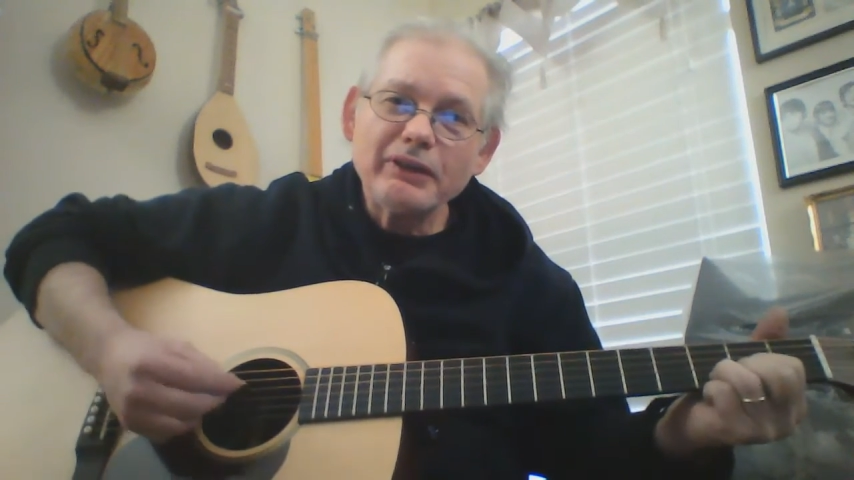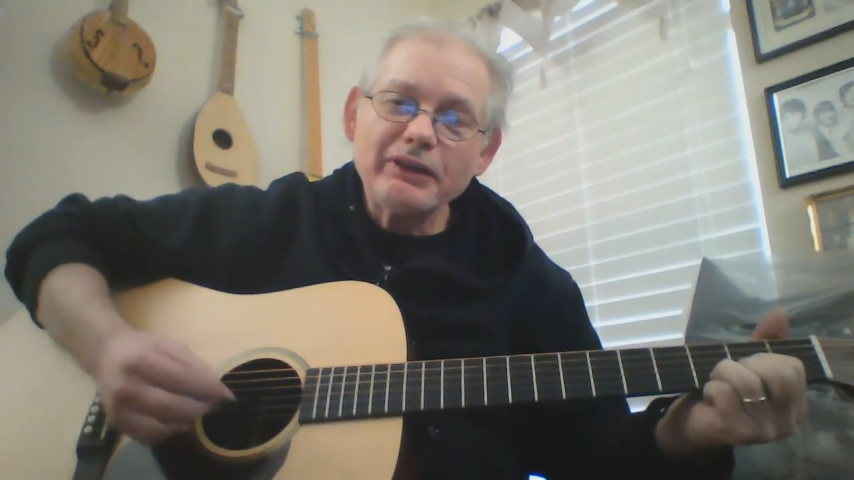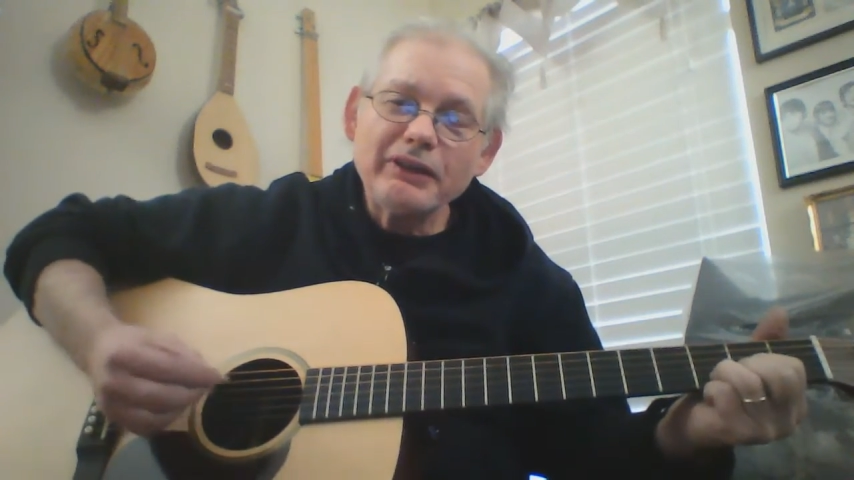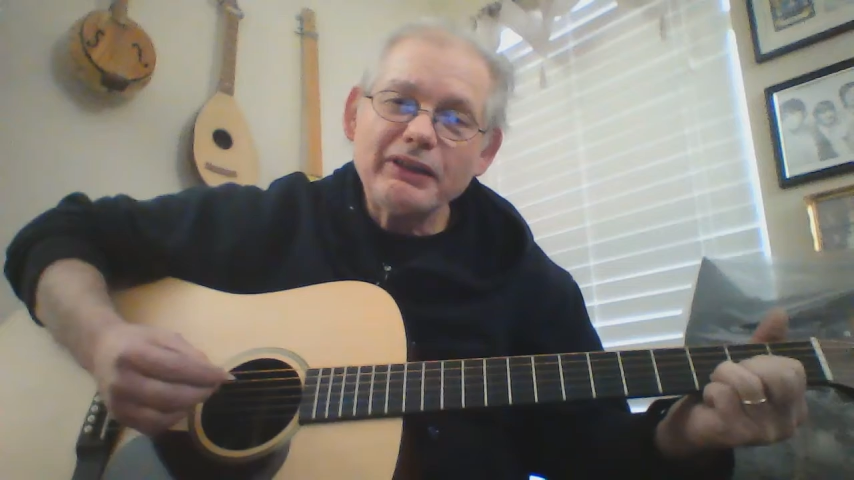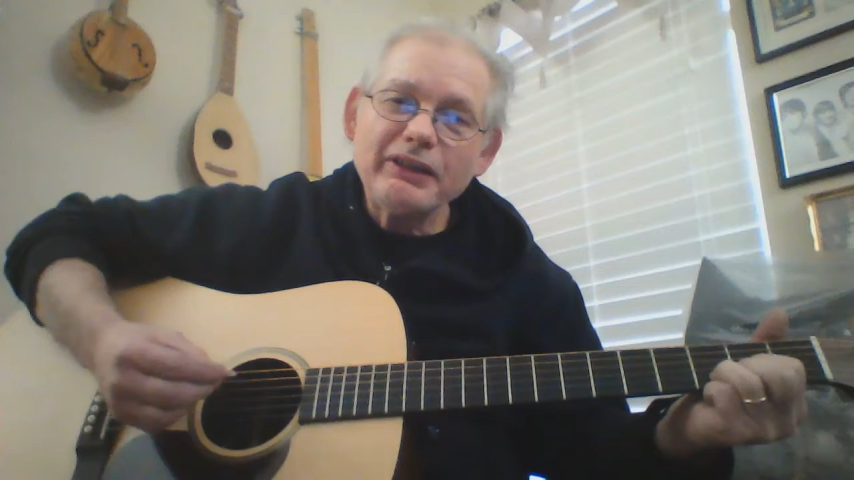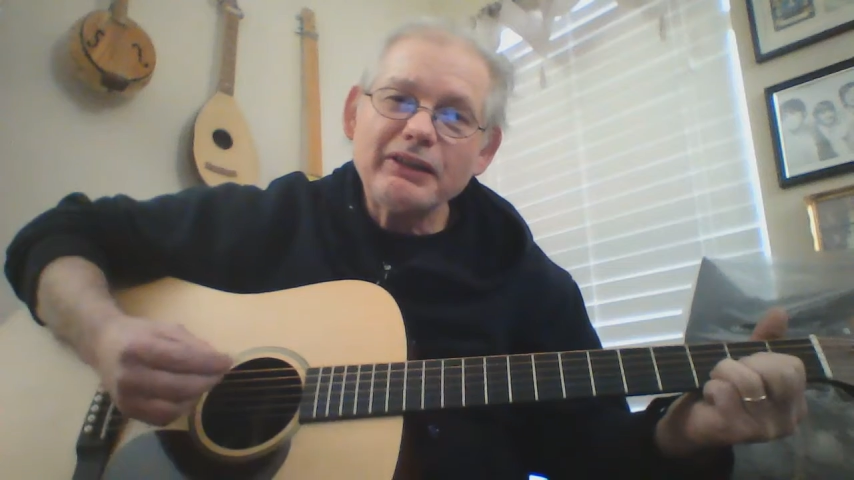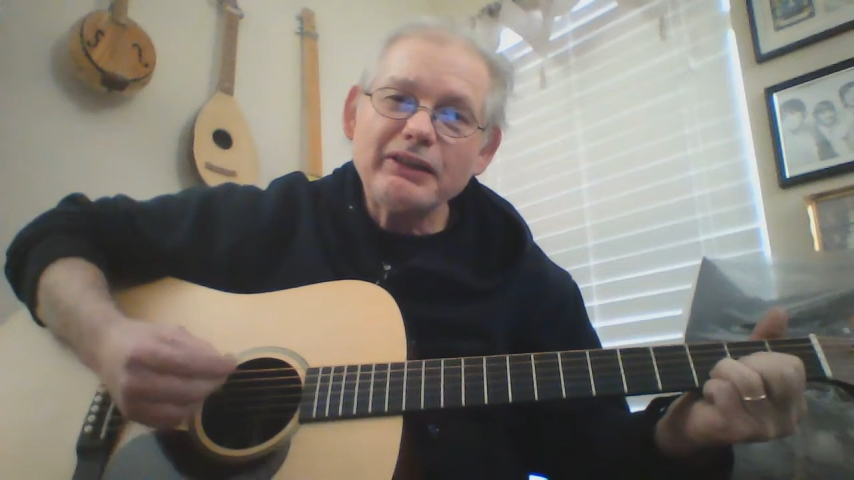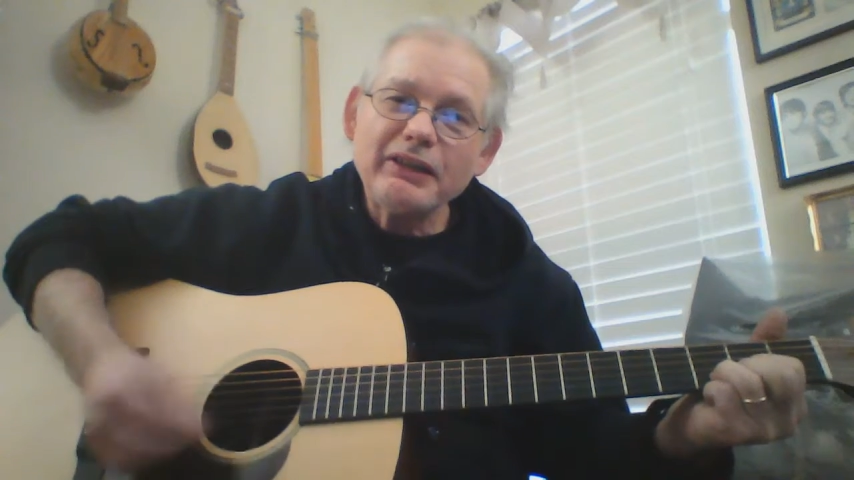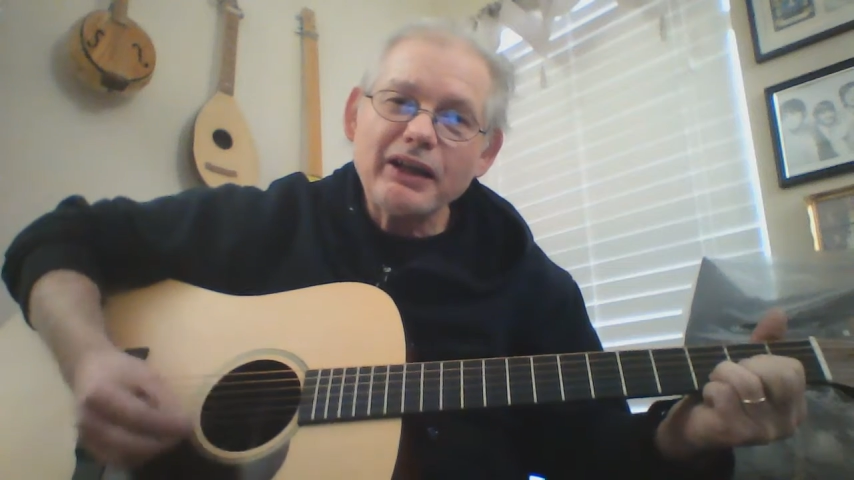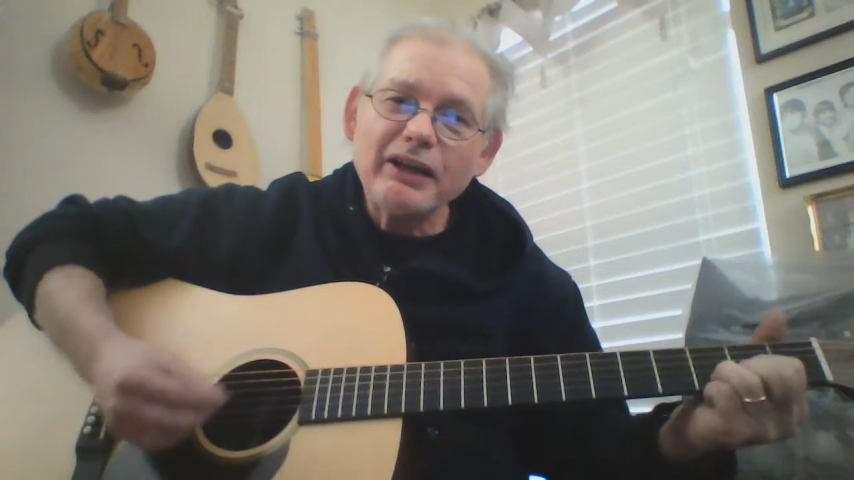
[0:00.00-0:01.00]

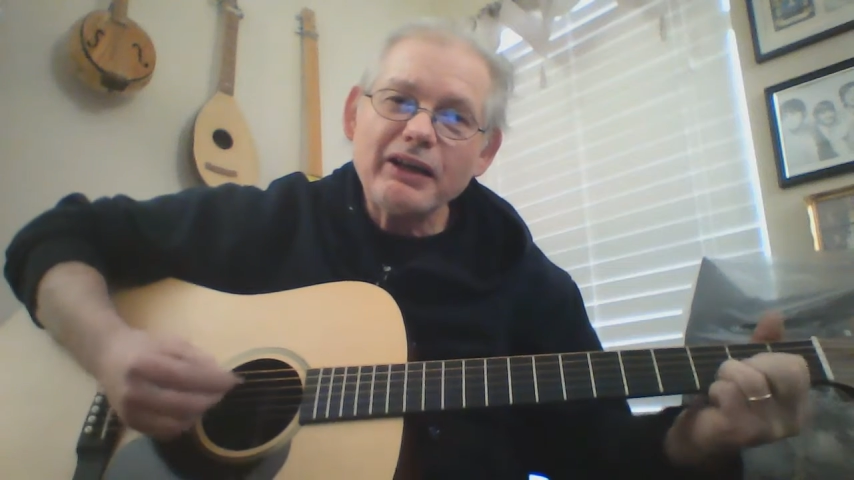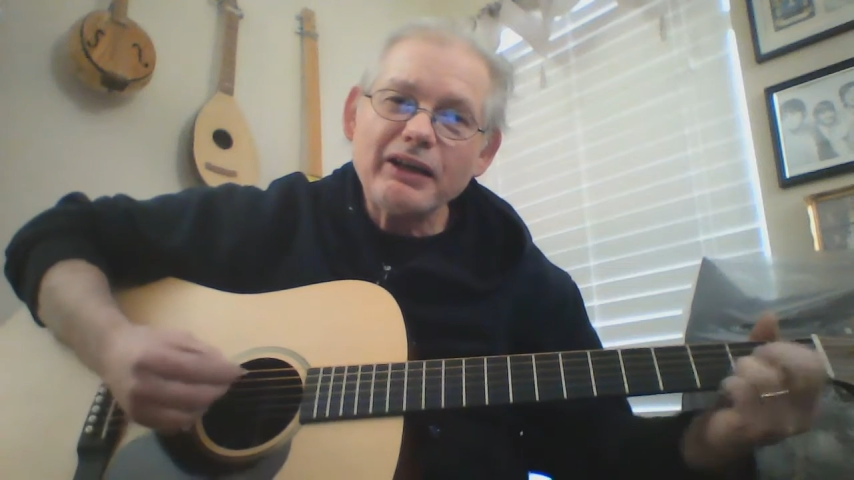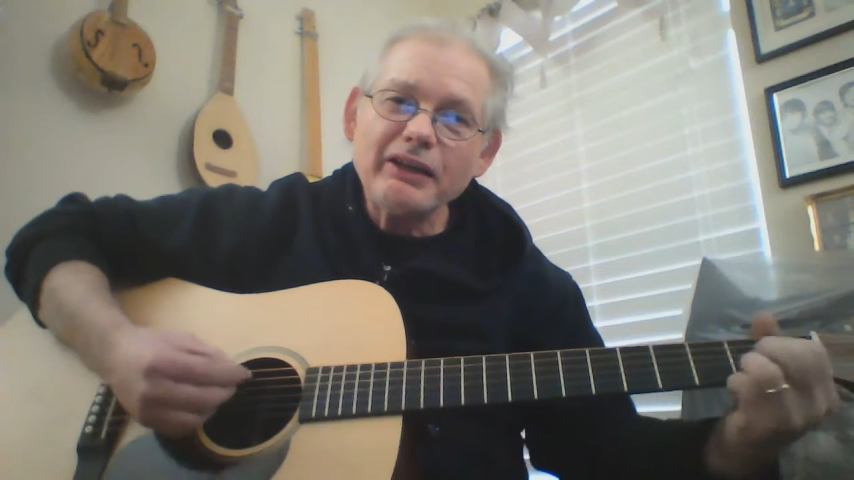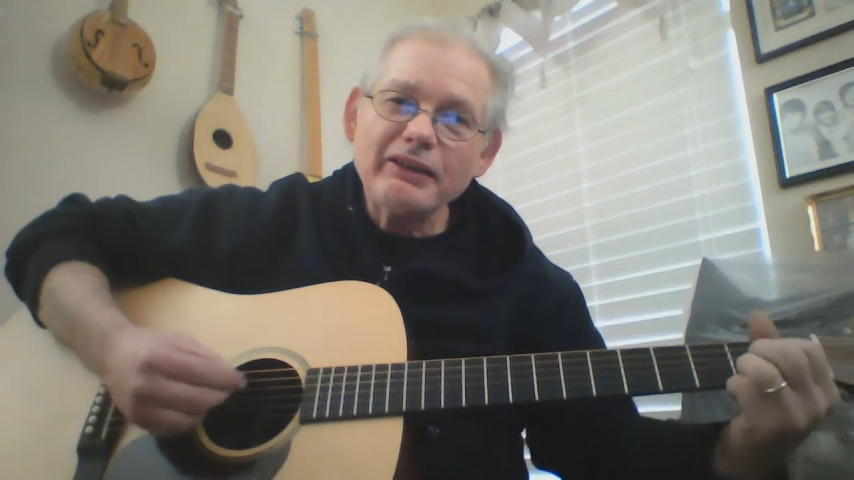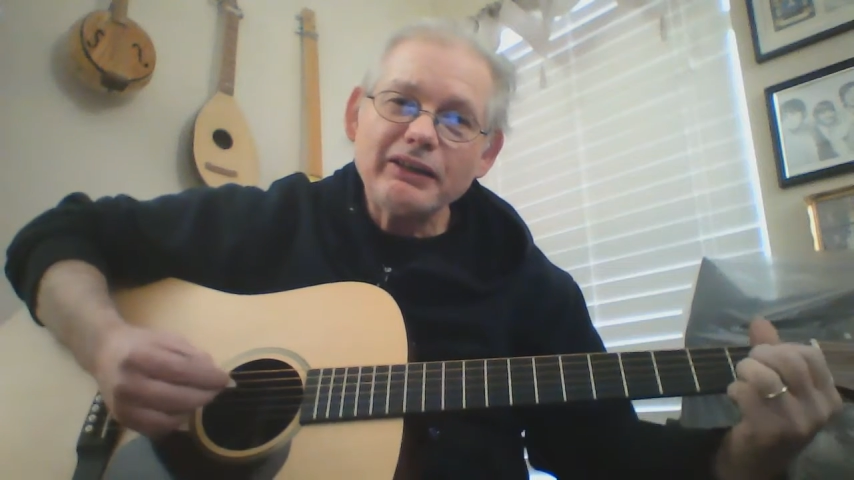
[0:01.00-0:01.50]
E-I-E-I-O.